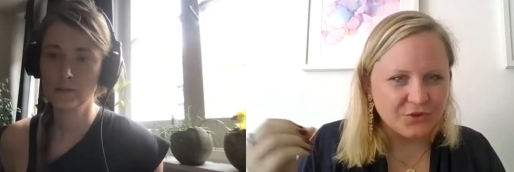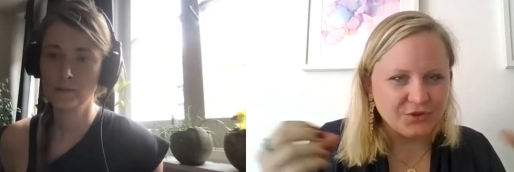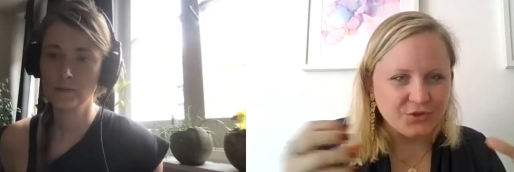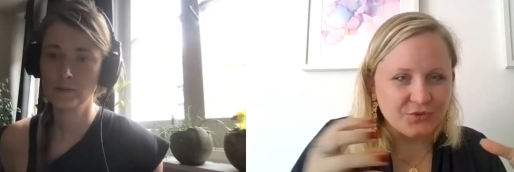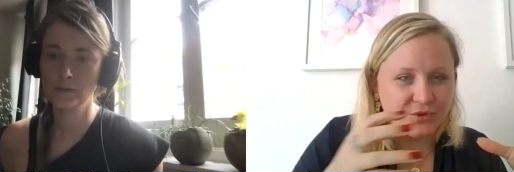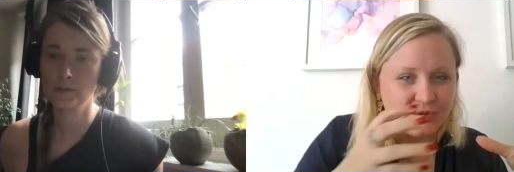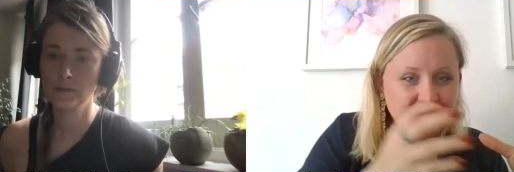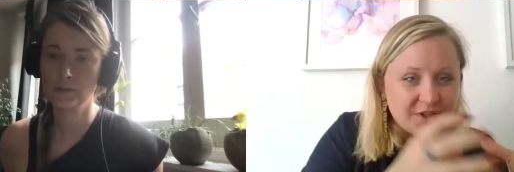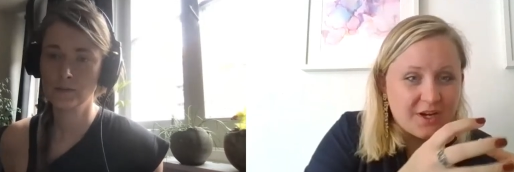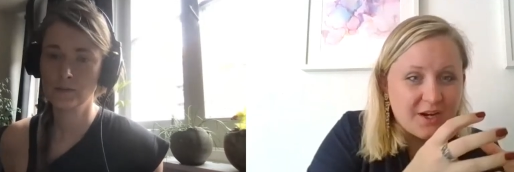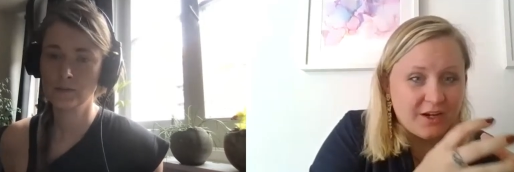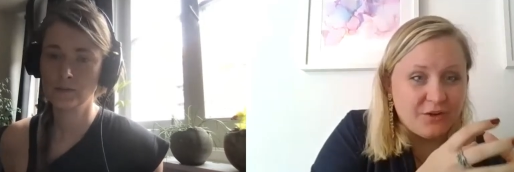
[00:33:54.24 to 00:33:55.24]
Speaker 1: First of all, the
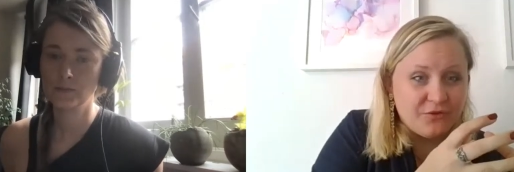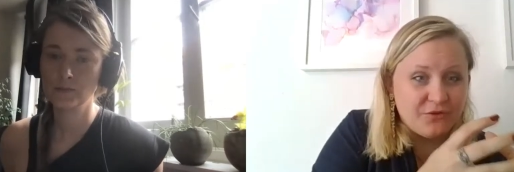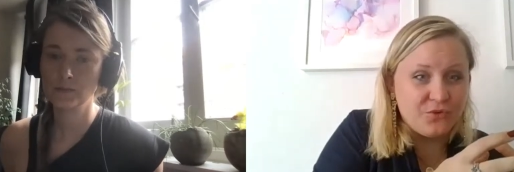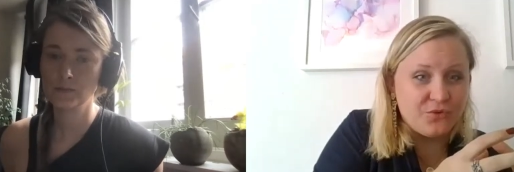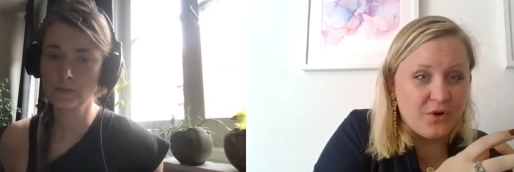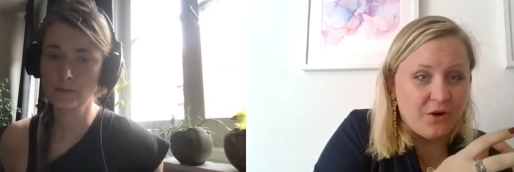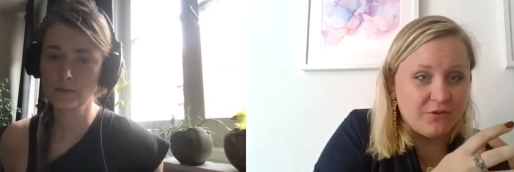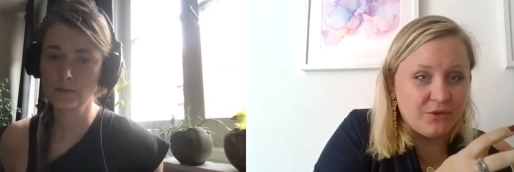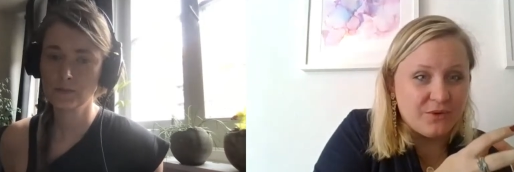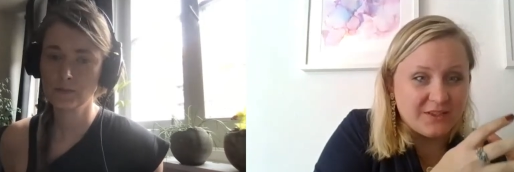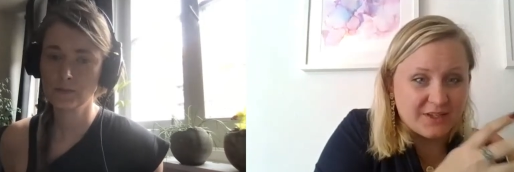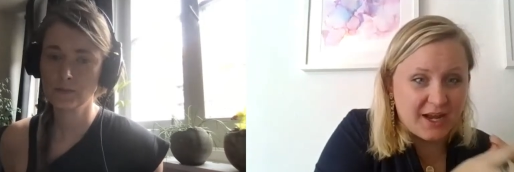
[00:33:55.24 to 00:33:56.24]
side and view of you
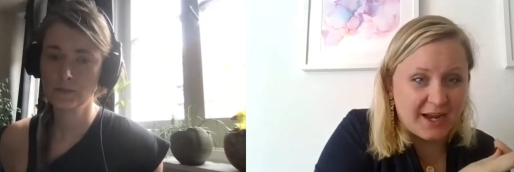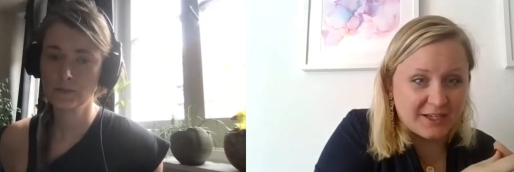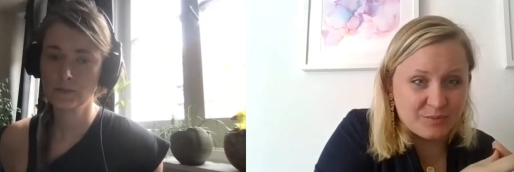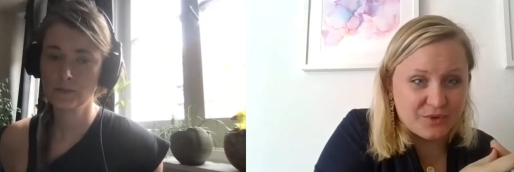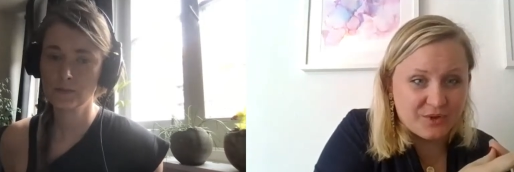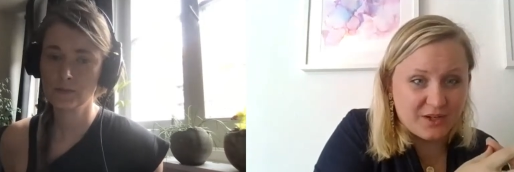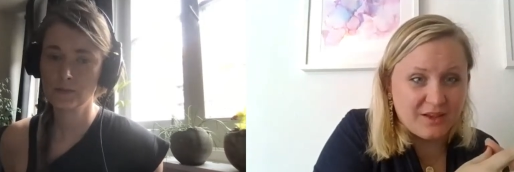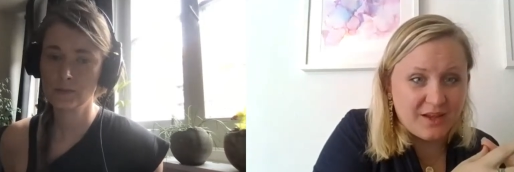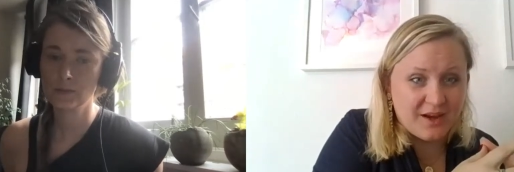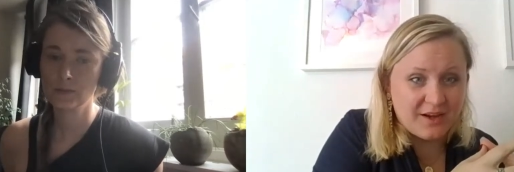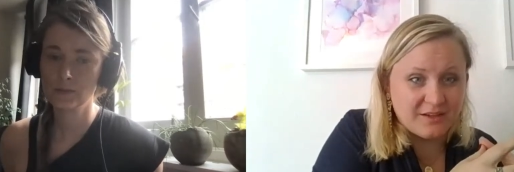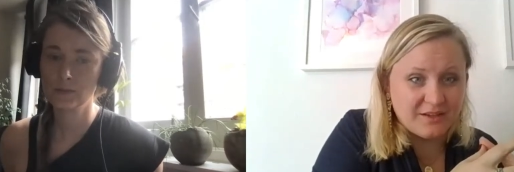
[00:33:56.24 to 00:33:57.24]
as an expert in the
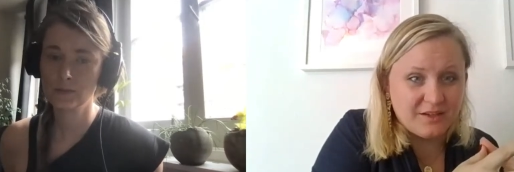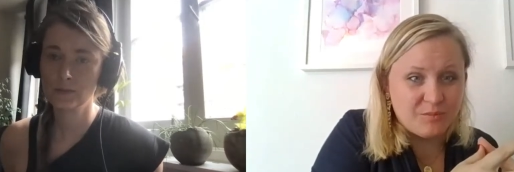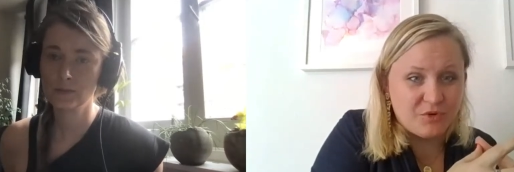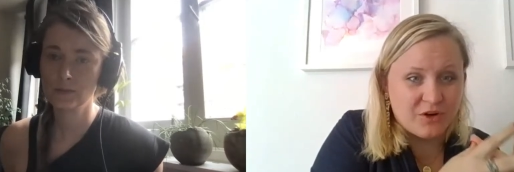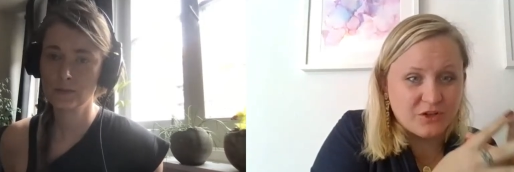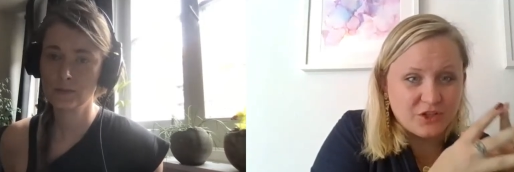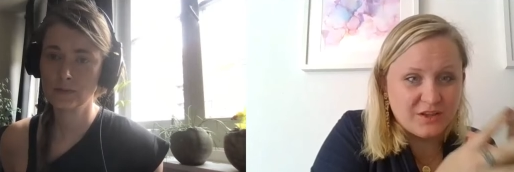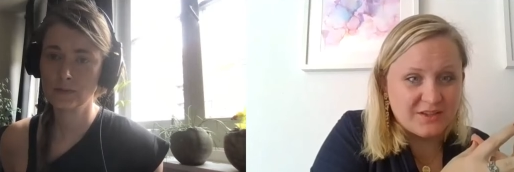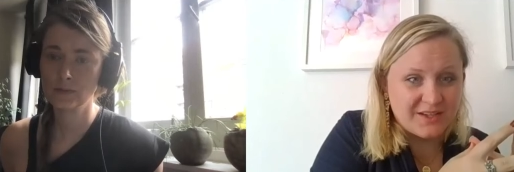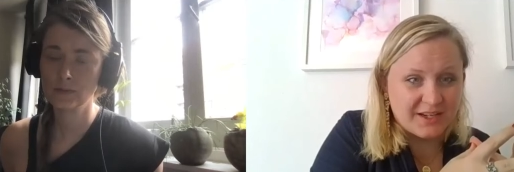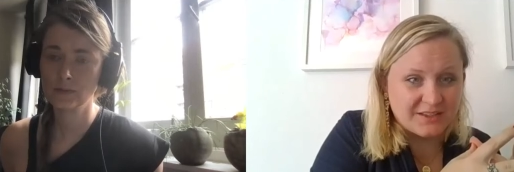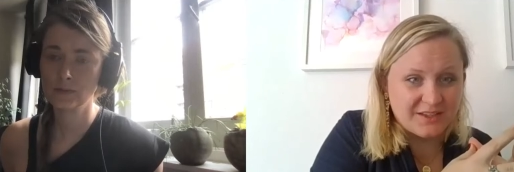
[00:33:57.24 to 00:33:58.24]
IT branch, in the
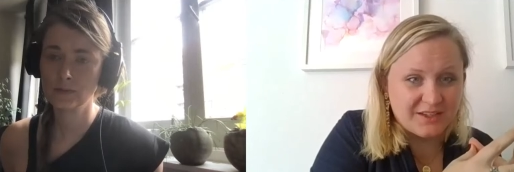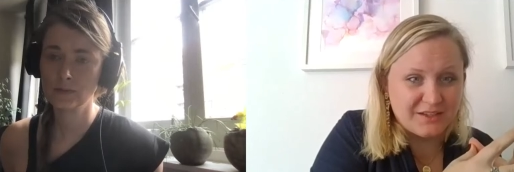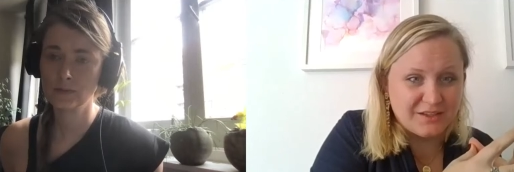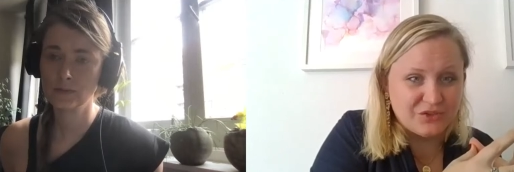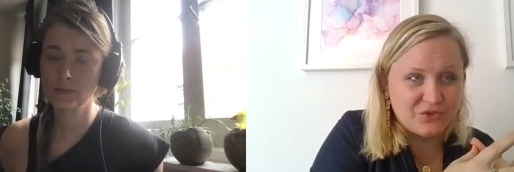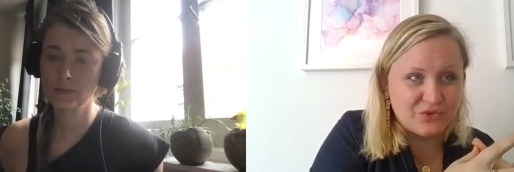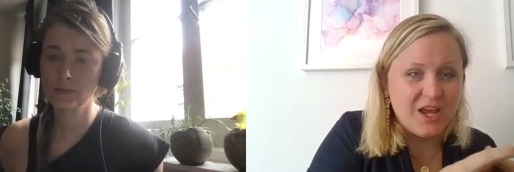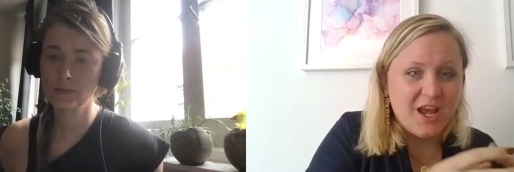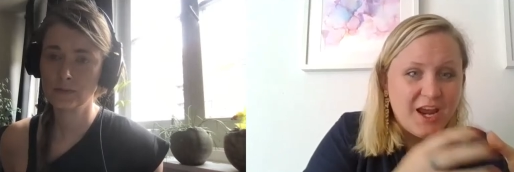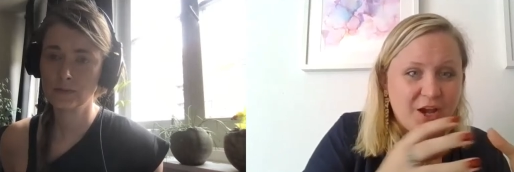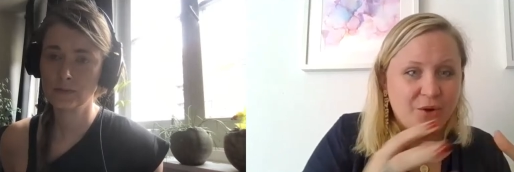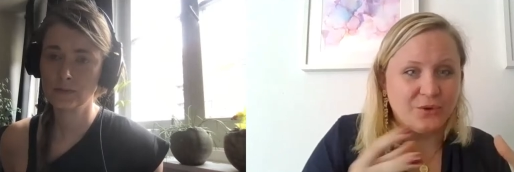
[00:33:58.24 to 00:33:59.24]
sex tech industry,
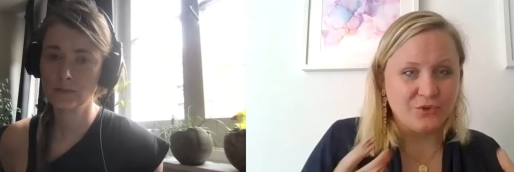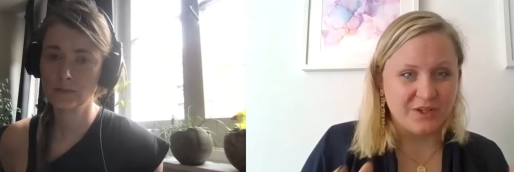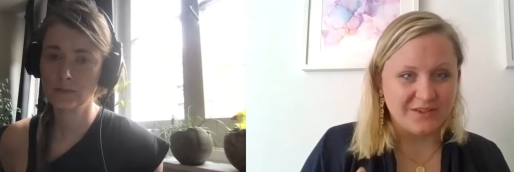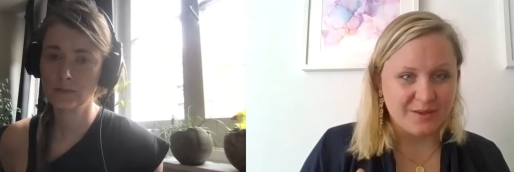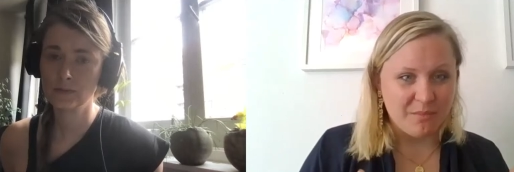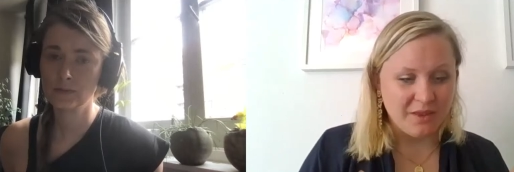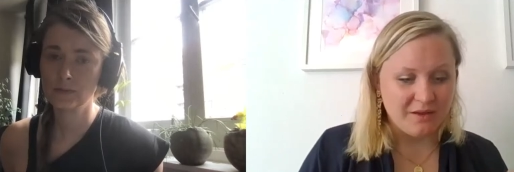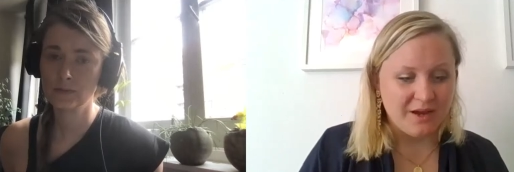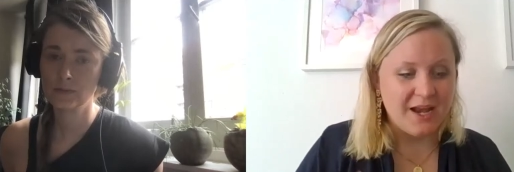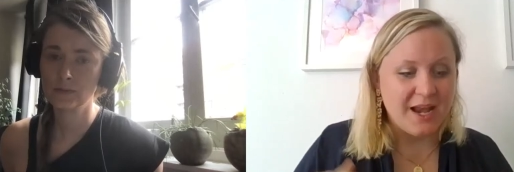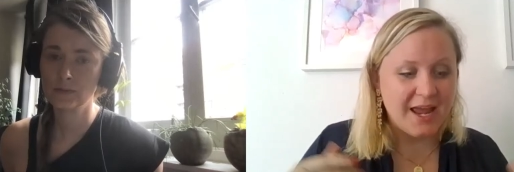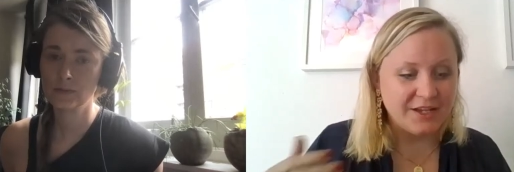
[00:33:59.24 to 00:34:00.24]
and also as a mother.
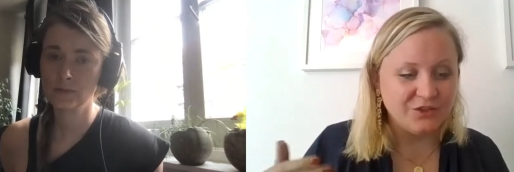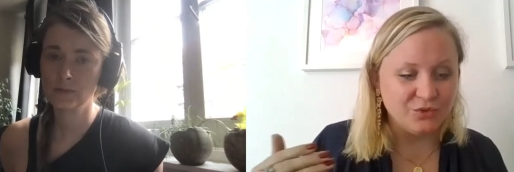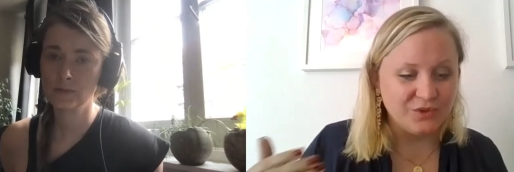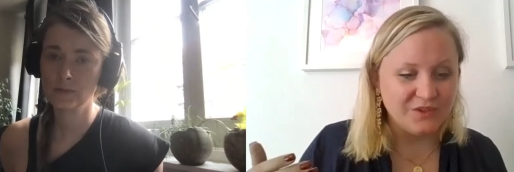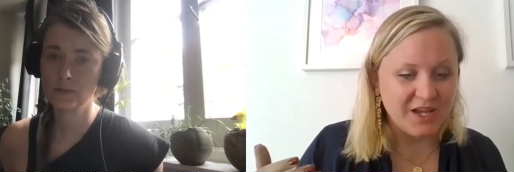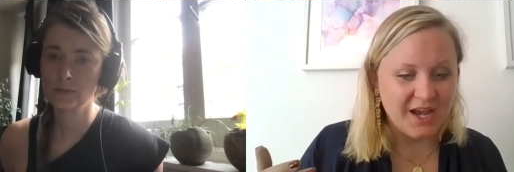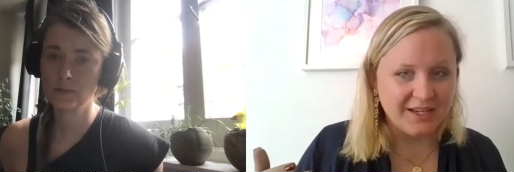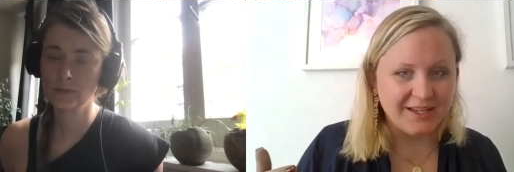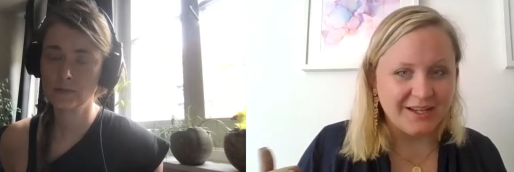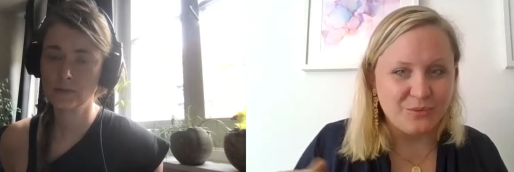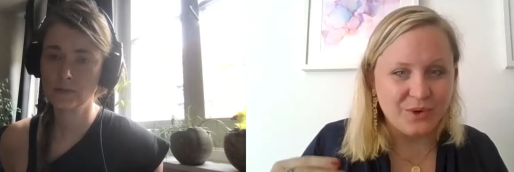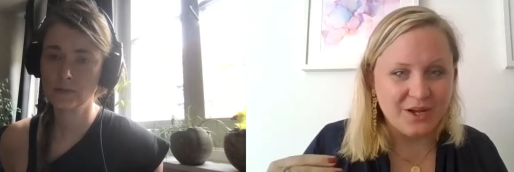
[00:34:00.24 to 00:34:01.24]
And as you said,
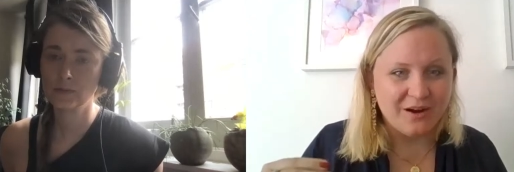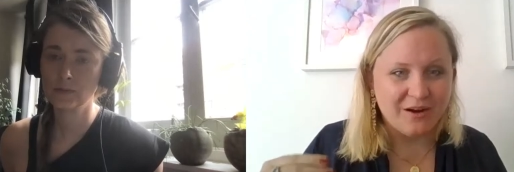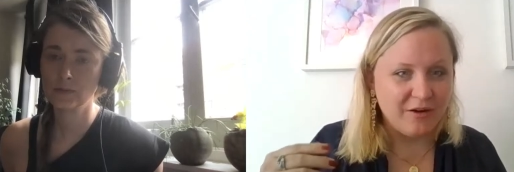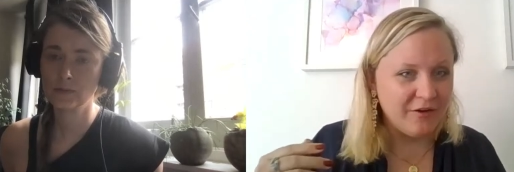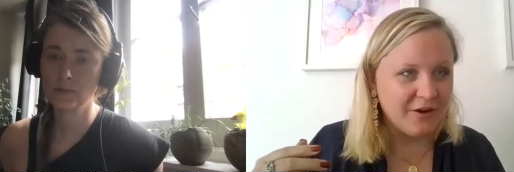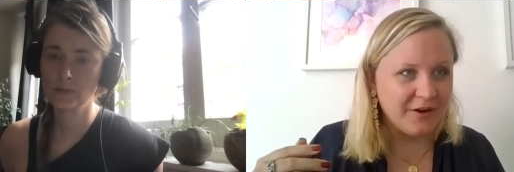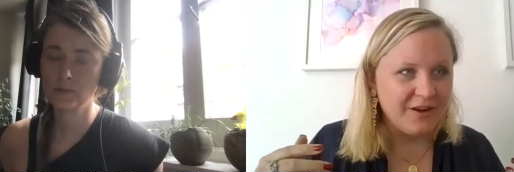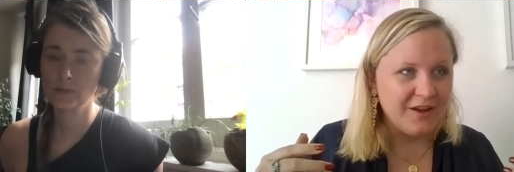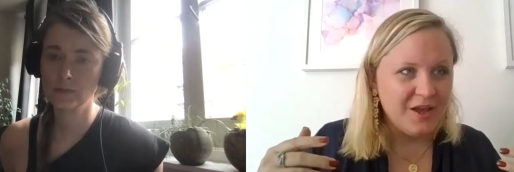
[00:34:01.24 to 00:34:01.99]
that we are not